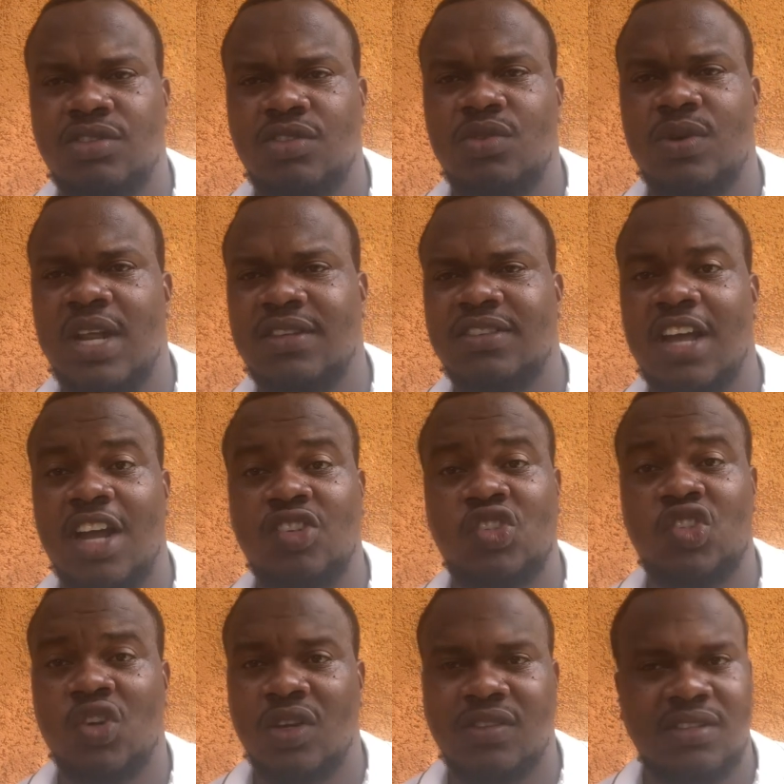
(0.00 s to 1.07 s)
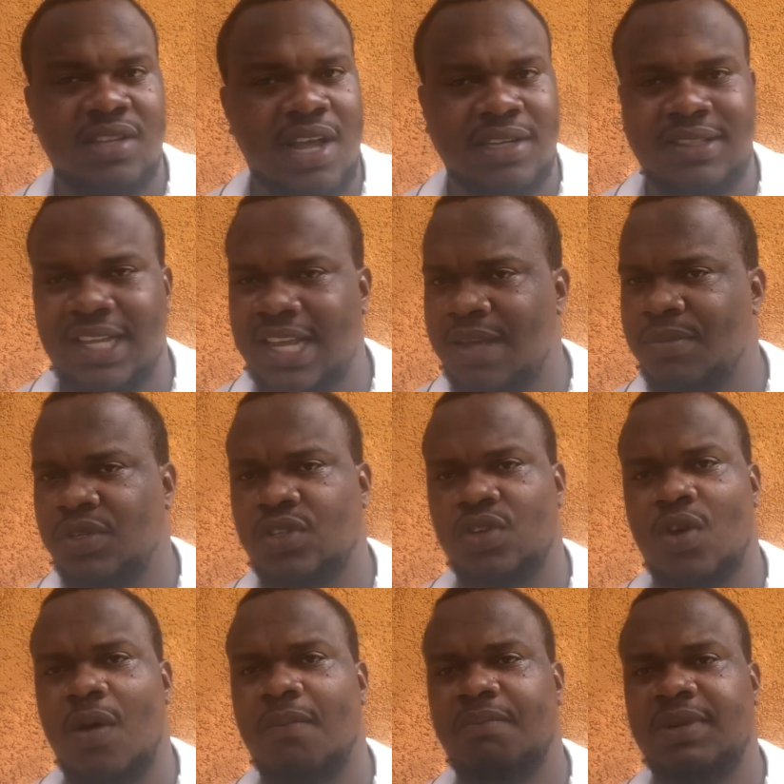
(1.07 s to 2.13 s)
Students are just not able to
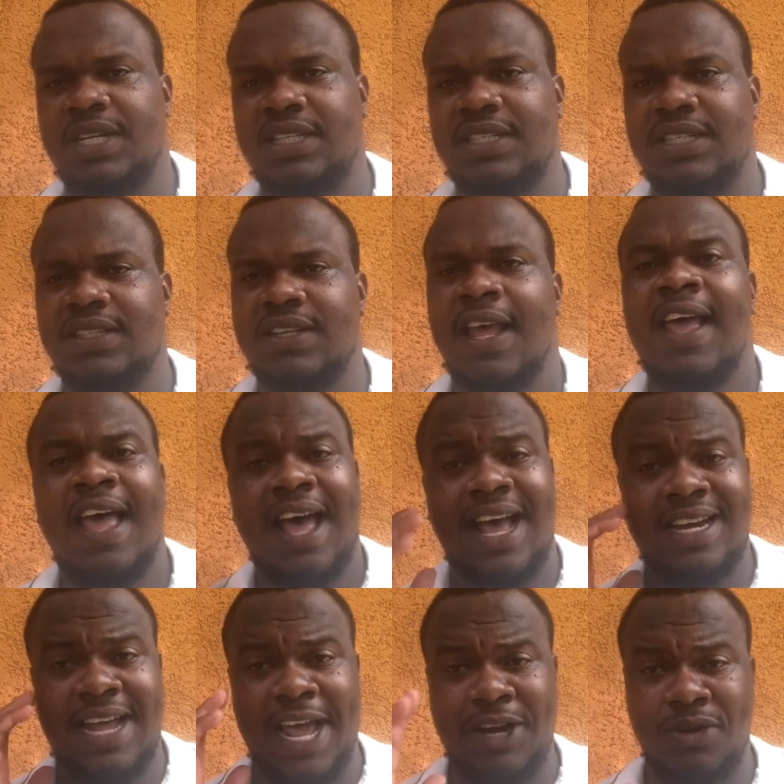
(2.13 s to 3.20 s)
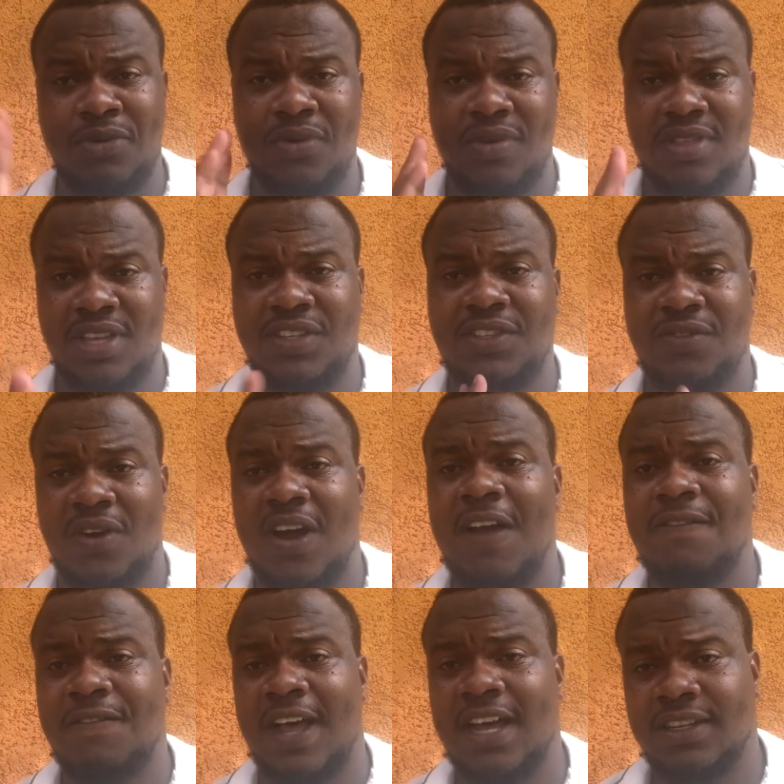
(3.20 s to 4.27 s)
complete it, and I know this for a
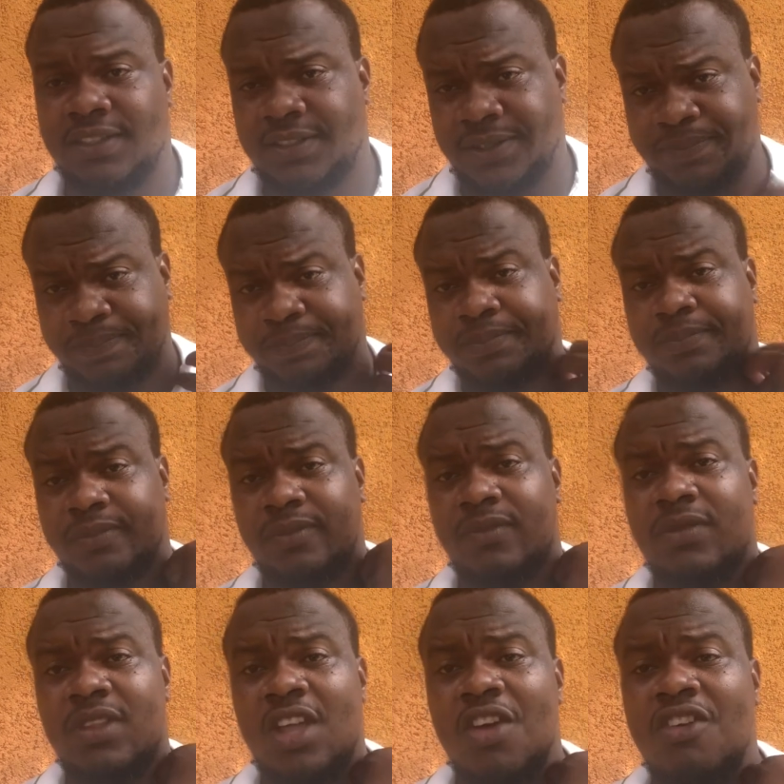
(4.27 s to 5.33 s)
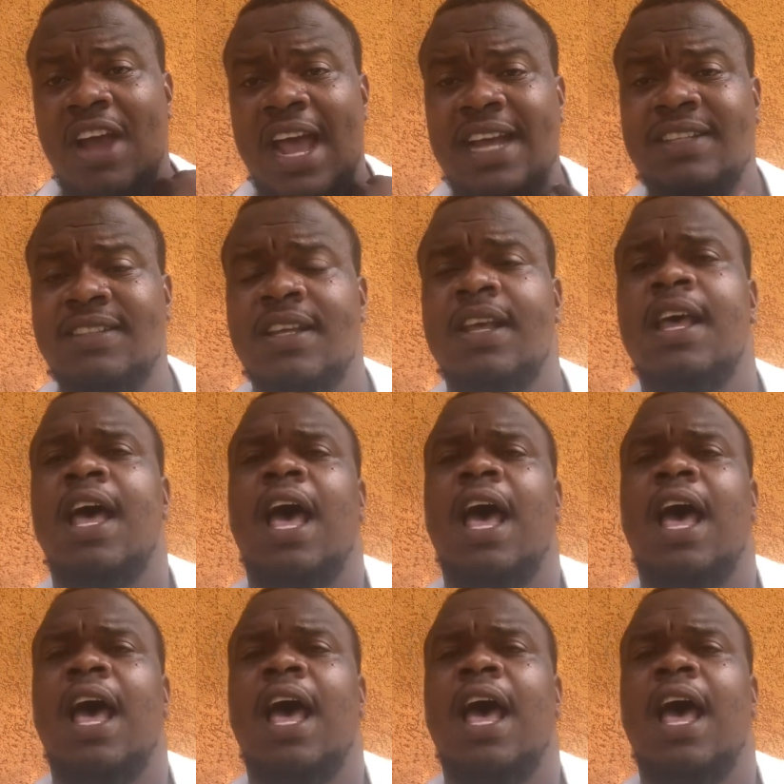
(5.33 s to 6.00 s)
fact, right?